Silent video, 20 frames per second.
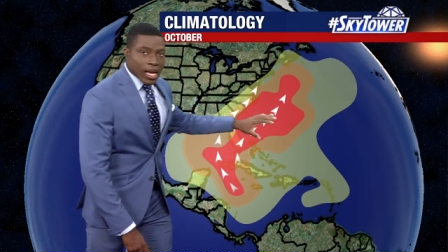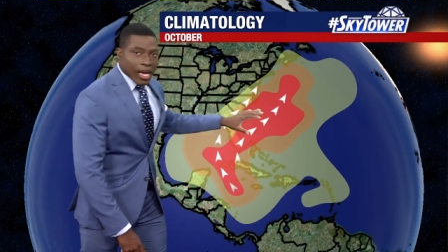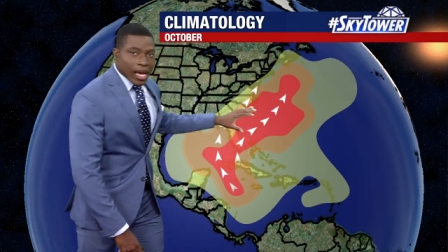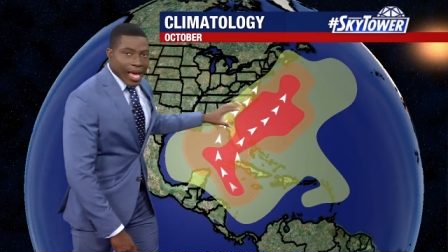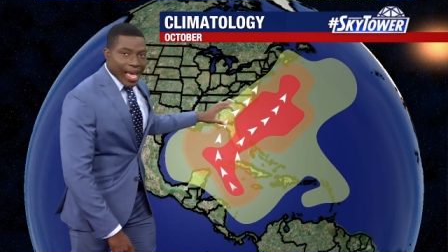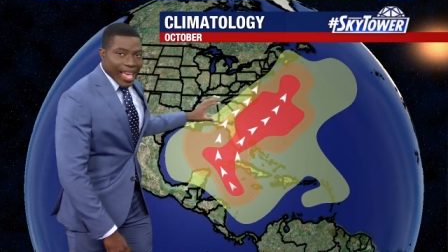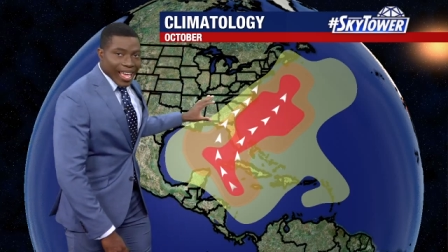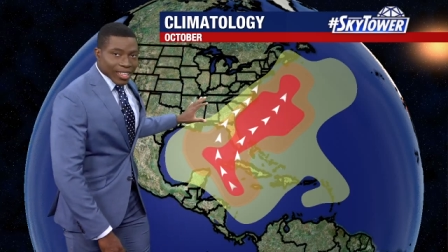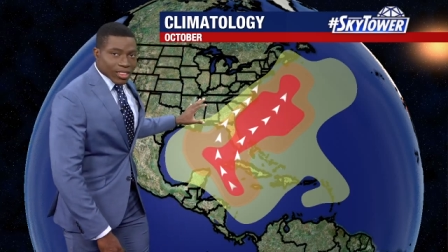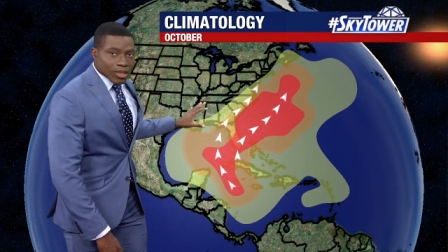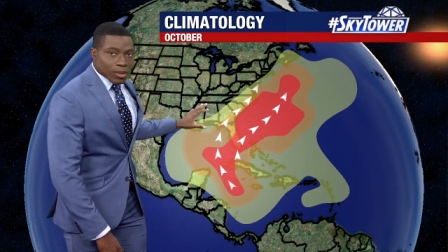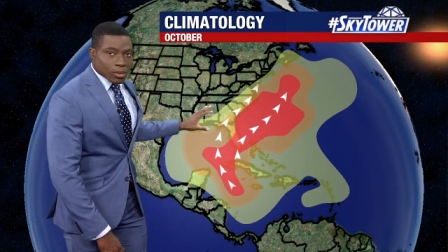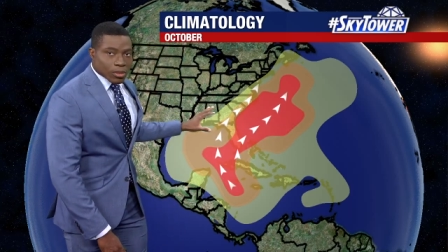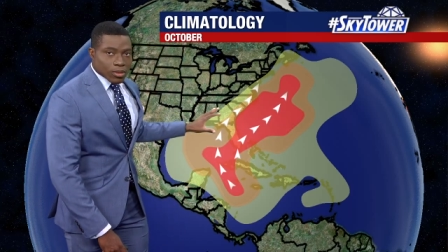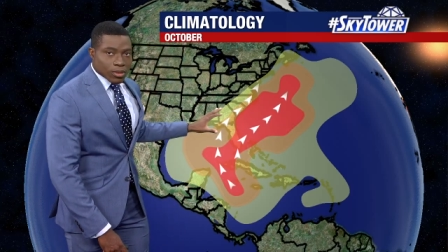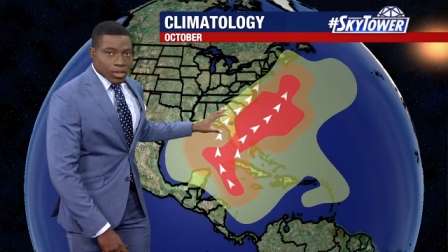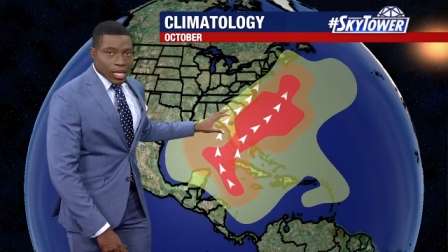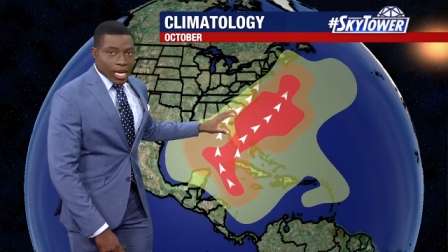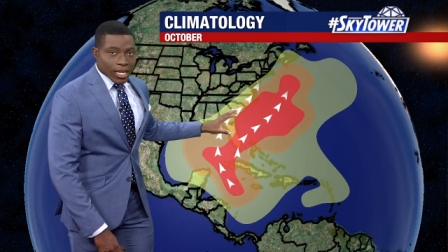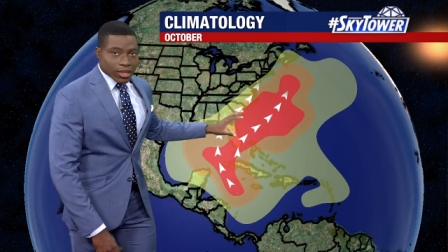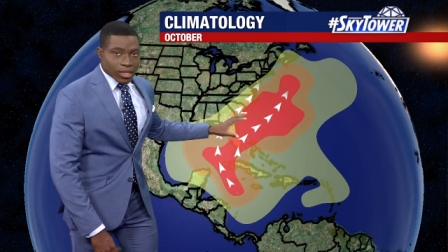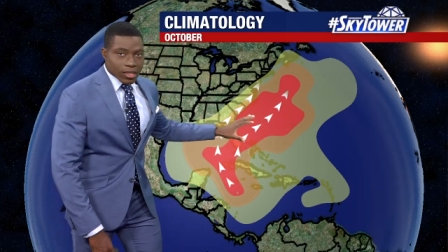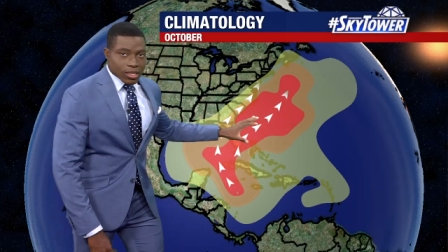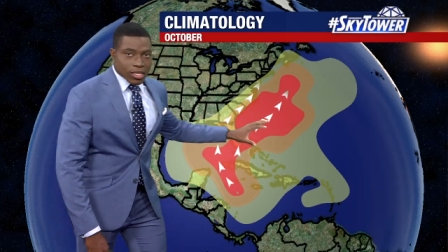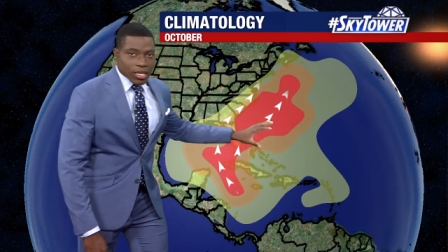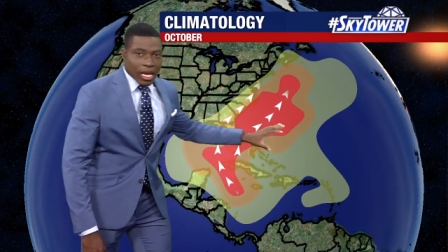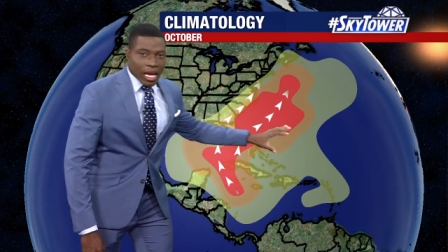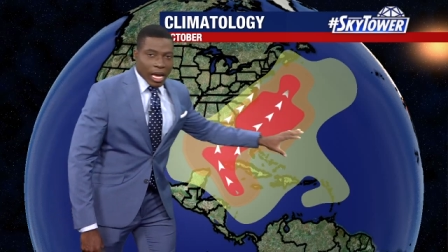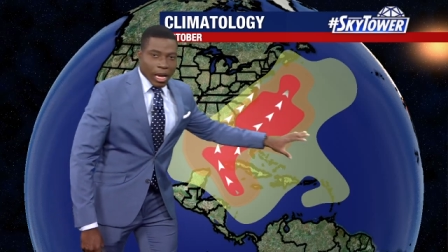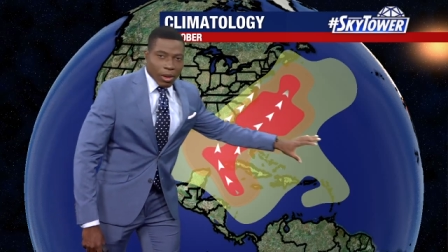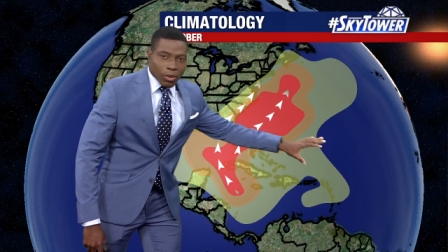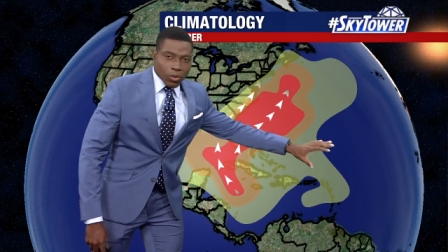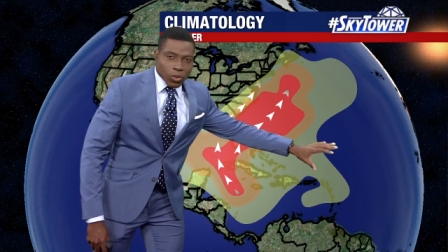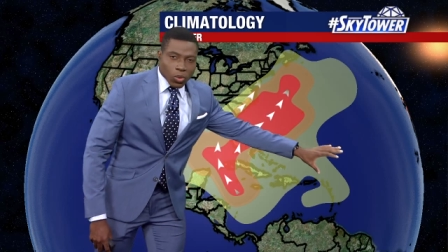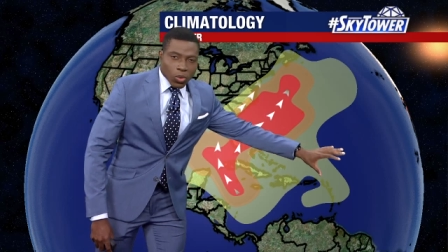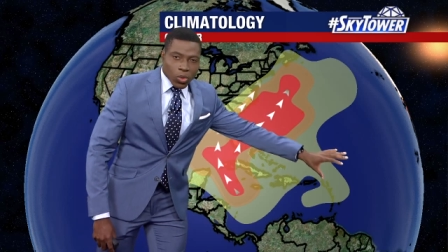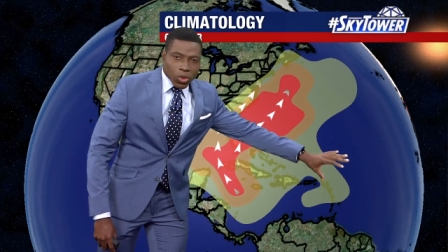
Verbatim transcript: uh, at the at the time.